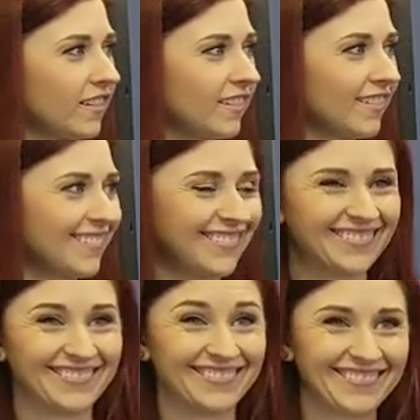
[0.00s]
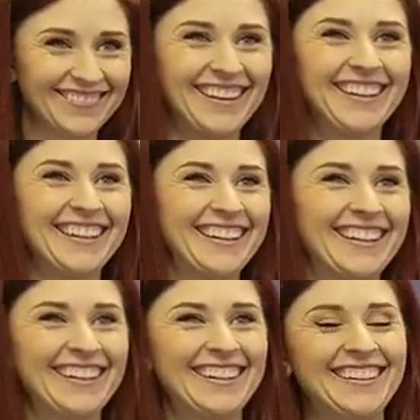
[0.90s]

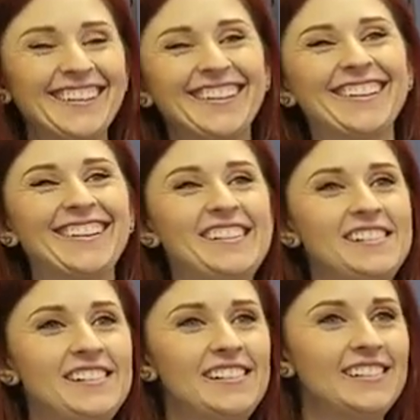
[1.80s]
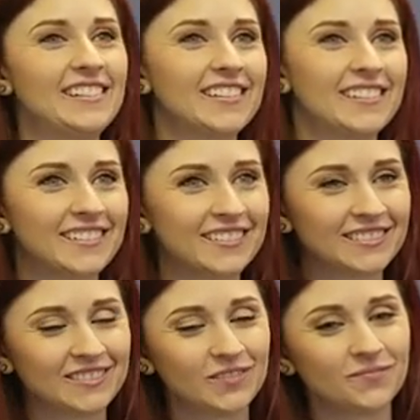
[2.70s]

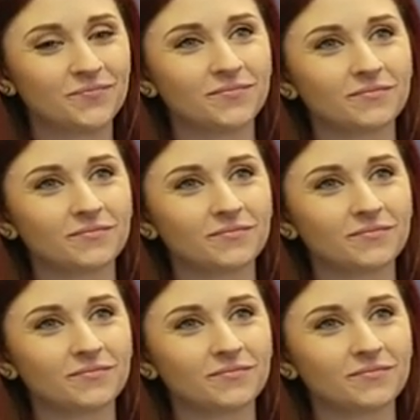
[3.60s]
(not speaking)